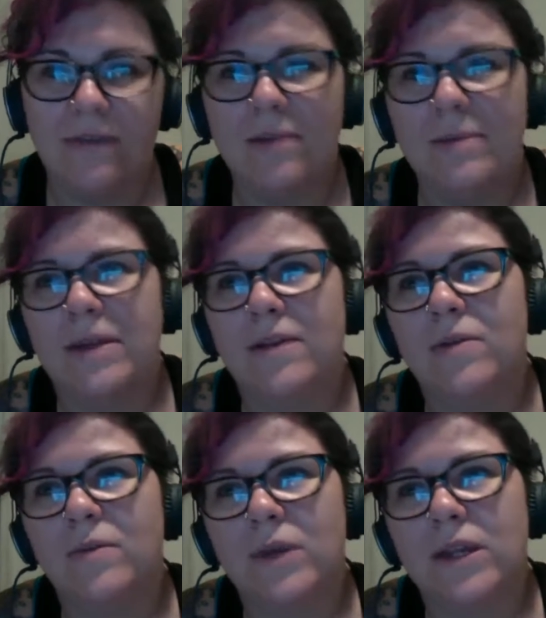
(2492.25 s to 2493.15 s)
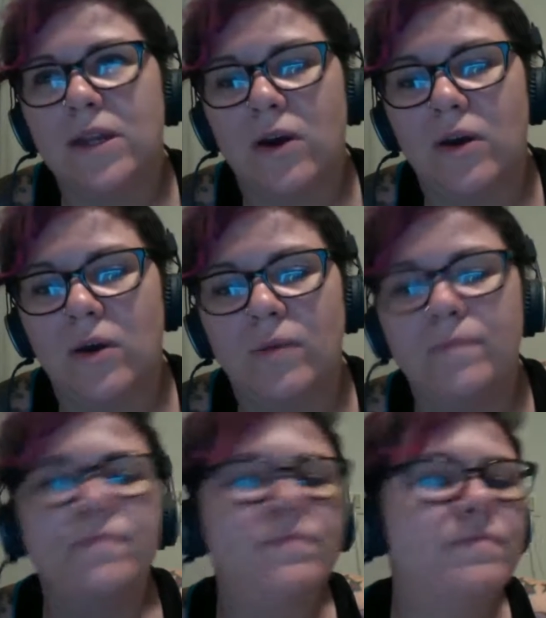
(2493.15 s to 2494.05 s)
I mean, we know
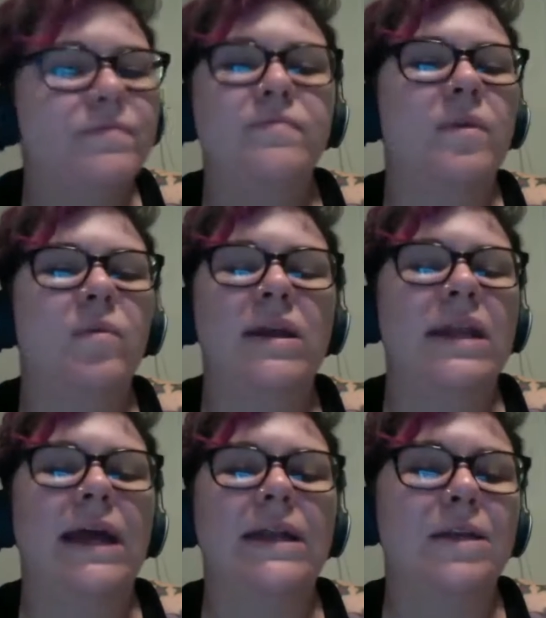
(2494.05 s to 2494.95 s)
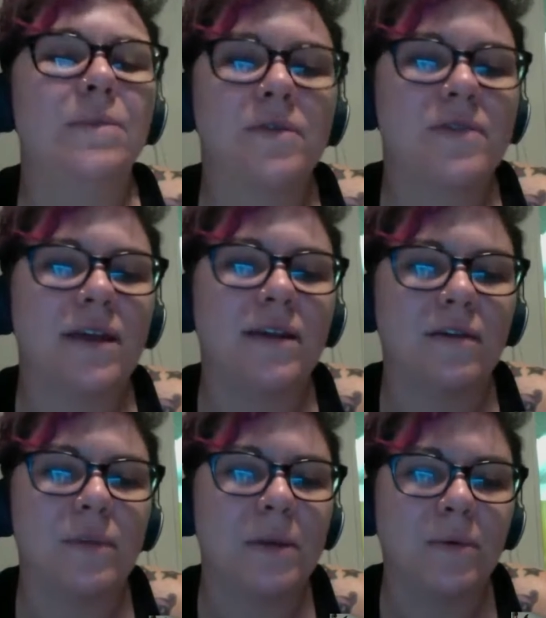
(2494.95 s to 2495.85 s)
what 90%
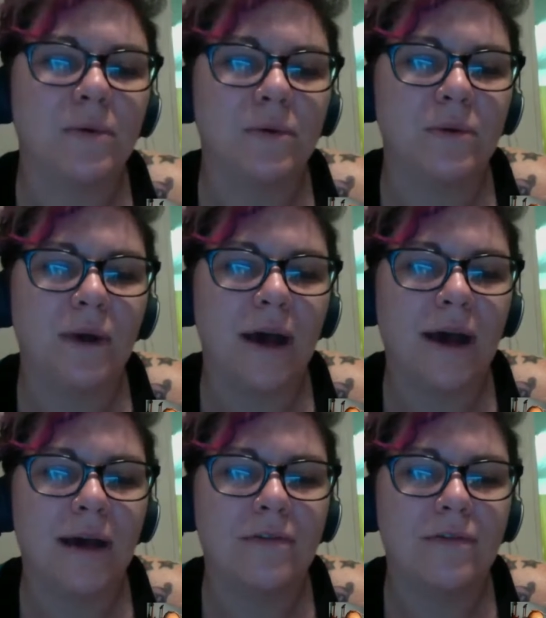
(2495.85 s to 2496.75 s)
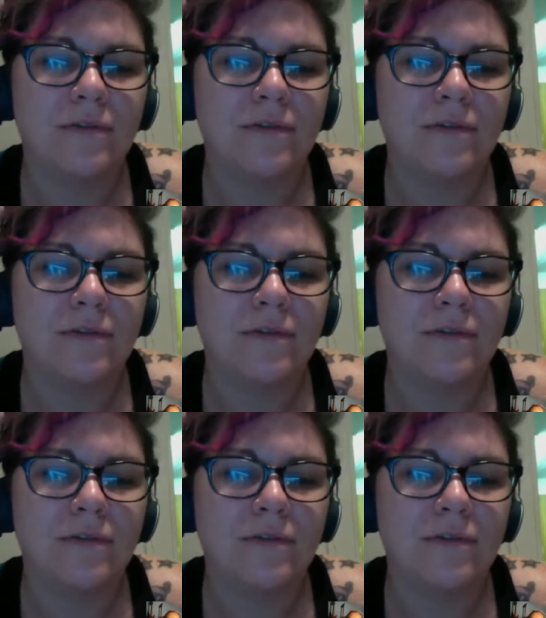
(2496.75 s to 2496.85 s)
of people who have